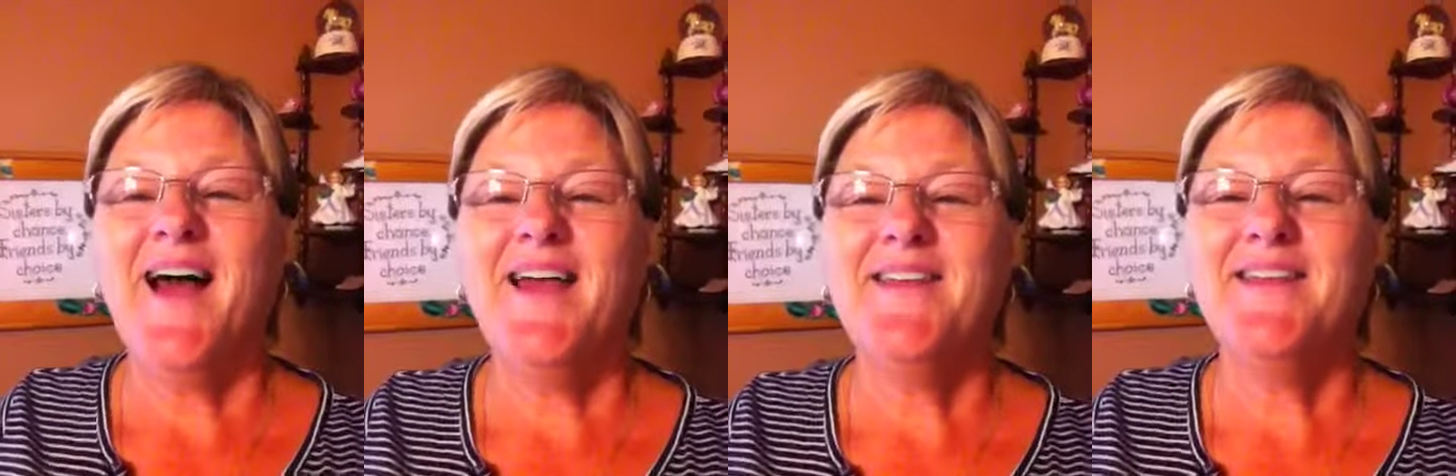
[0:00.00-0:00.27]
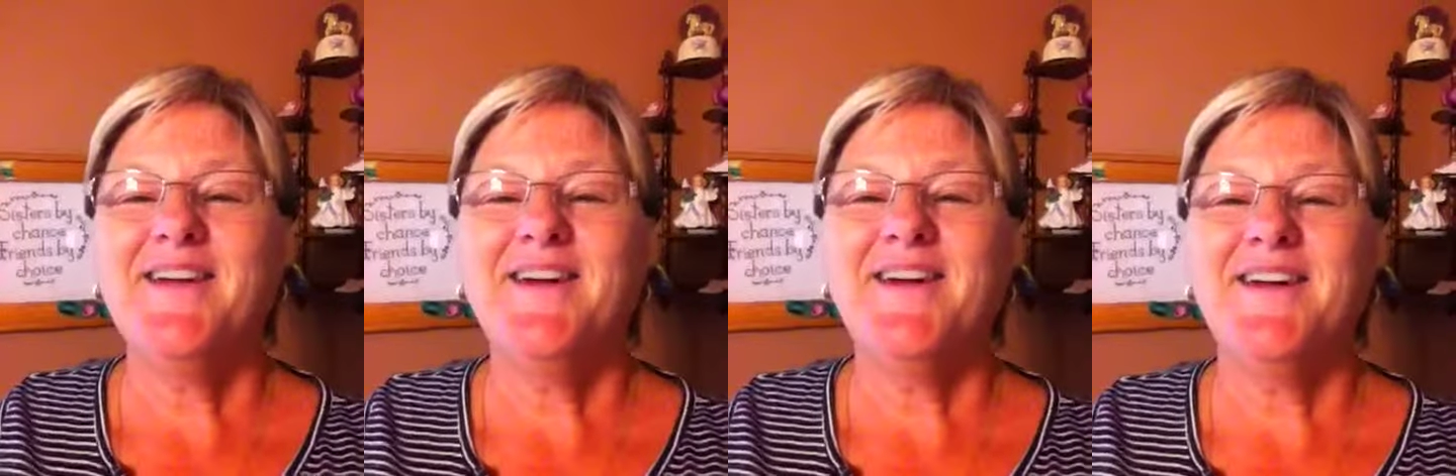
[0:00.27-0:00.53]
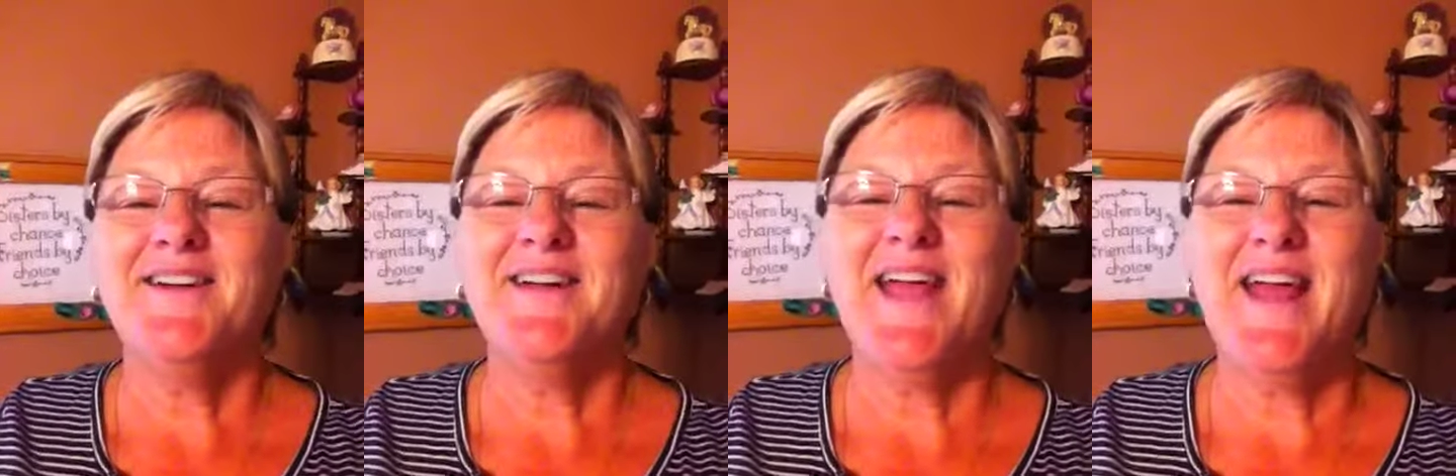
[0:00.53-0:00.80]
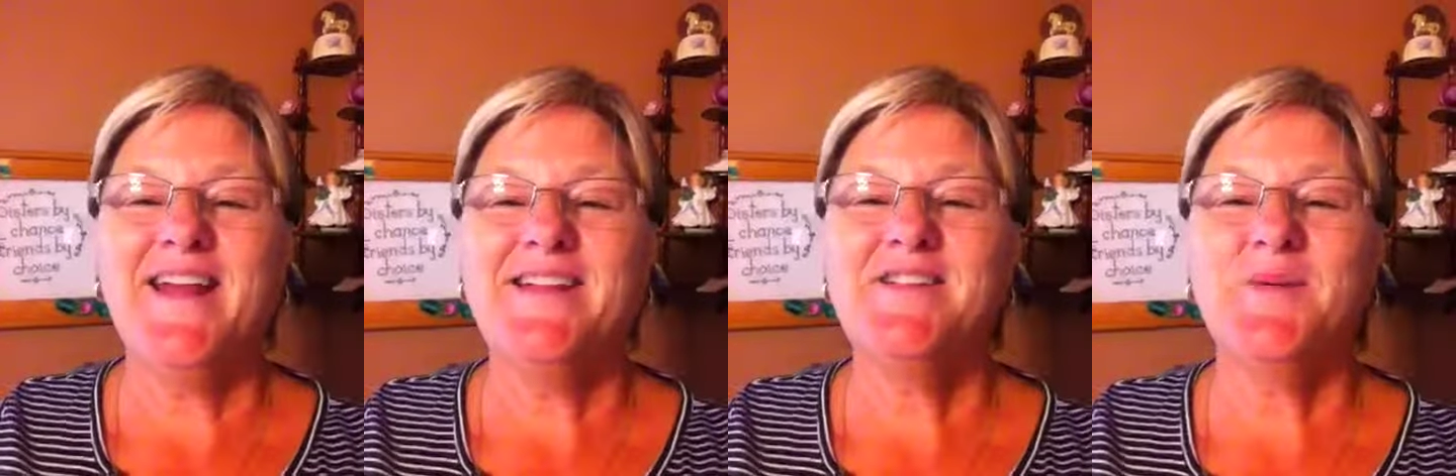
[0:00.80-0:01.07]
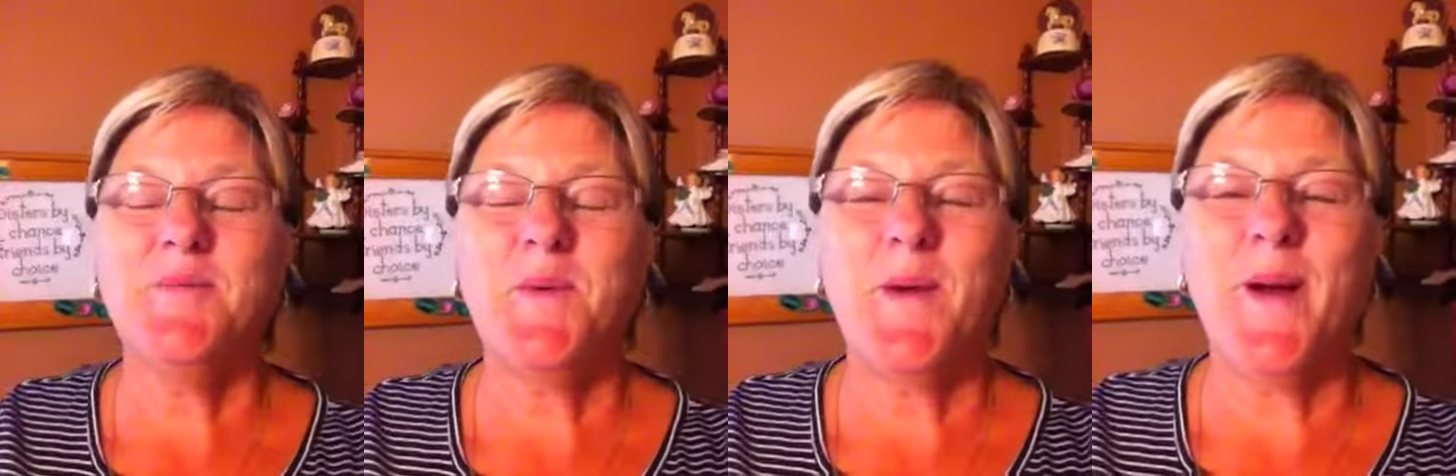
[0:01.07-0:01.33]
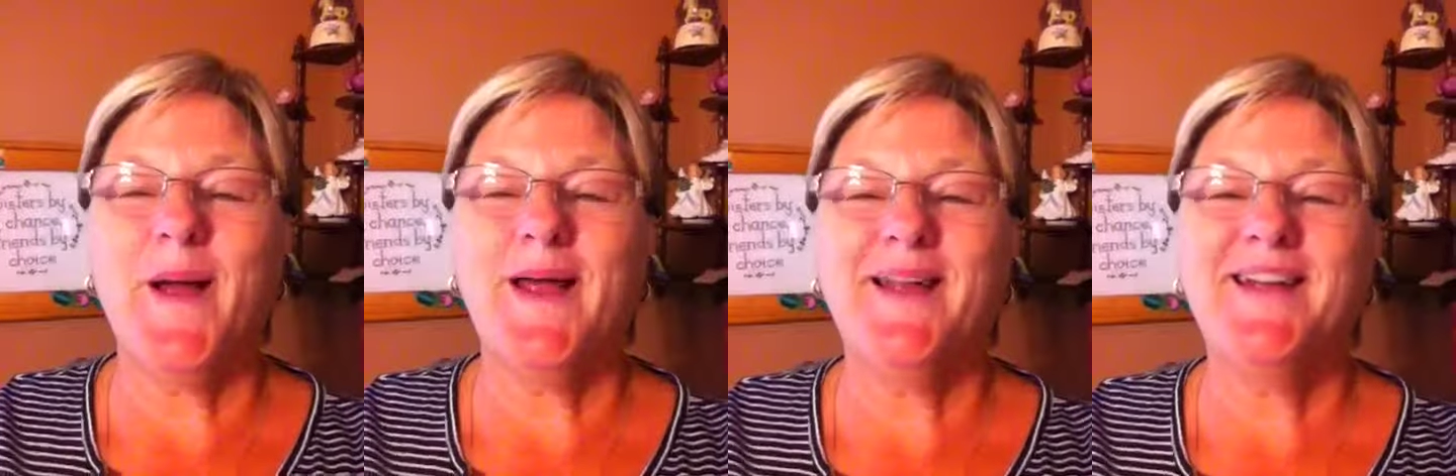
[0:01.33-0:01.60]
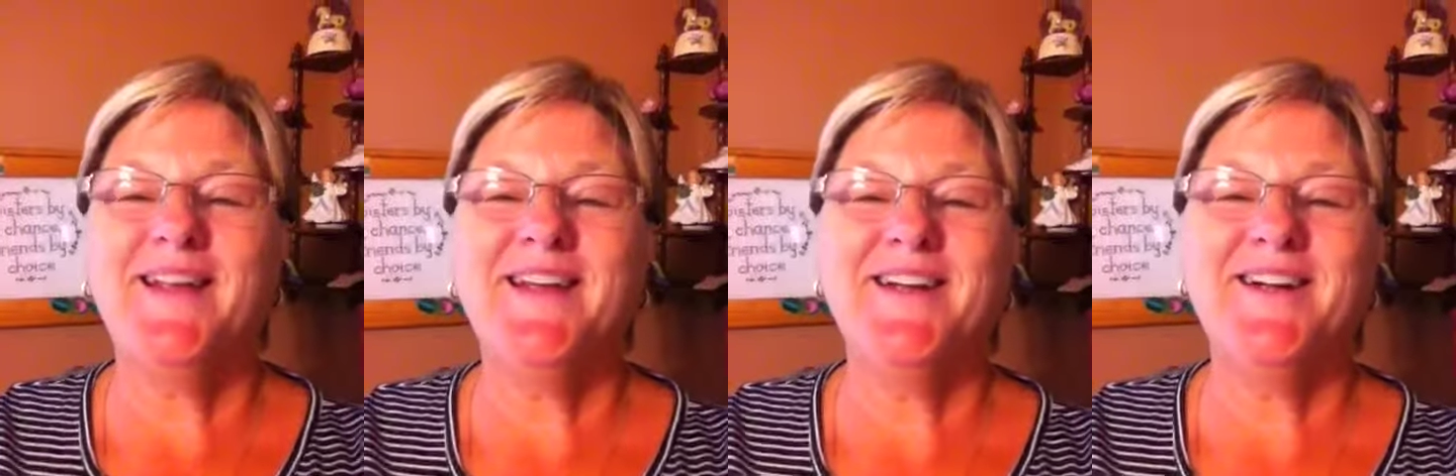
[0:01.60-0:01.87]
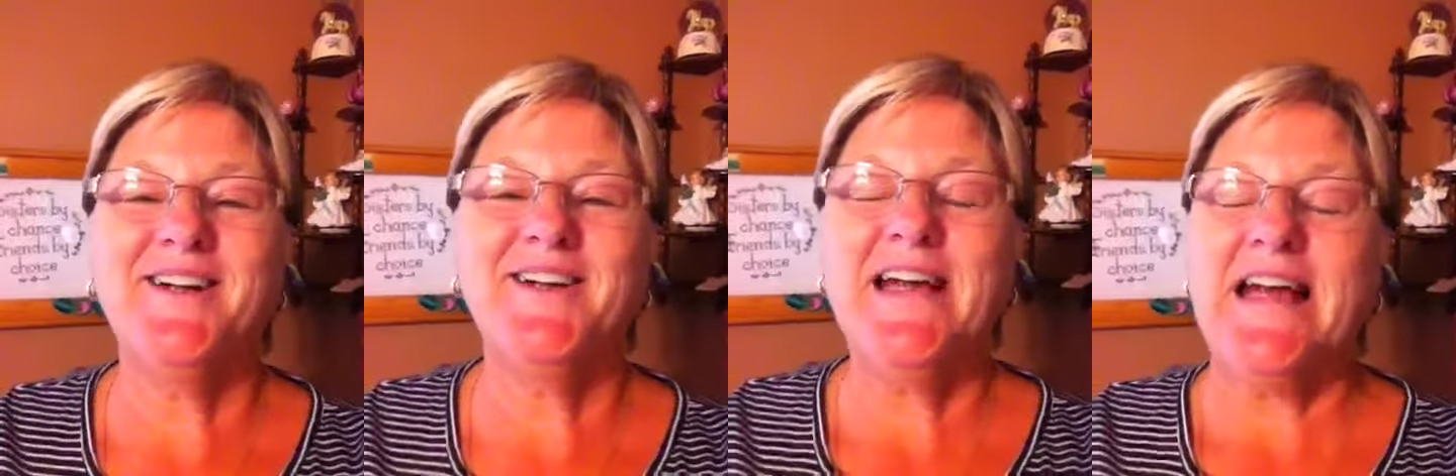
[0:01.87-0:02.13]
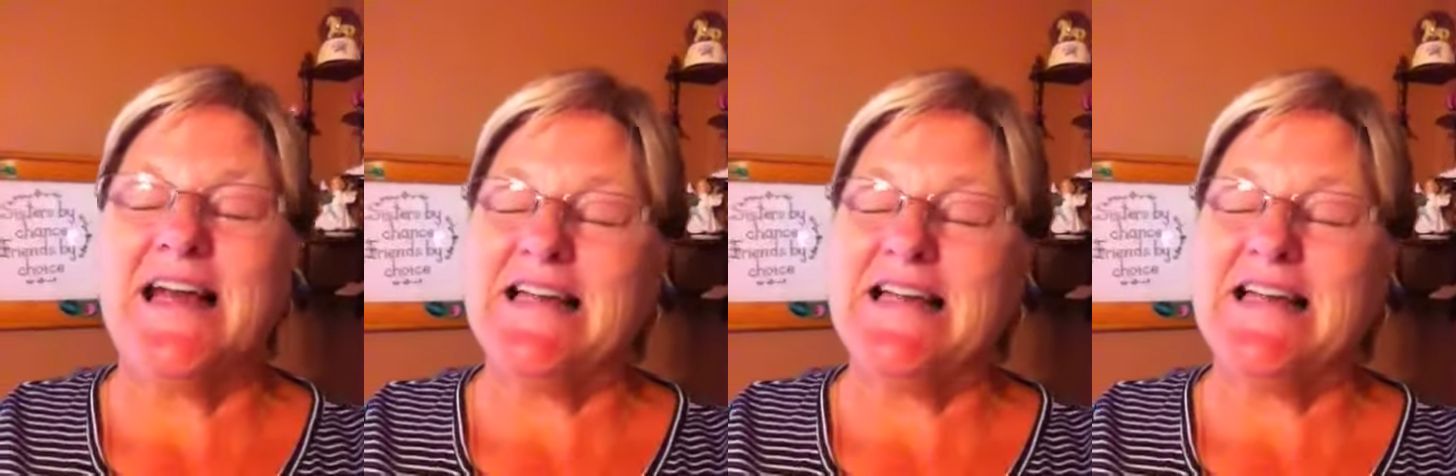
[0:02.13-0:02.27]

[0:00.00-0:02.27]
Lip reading: Hi there, Candace O'Brien here.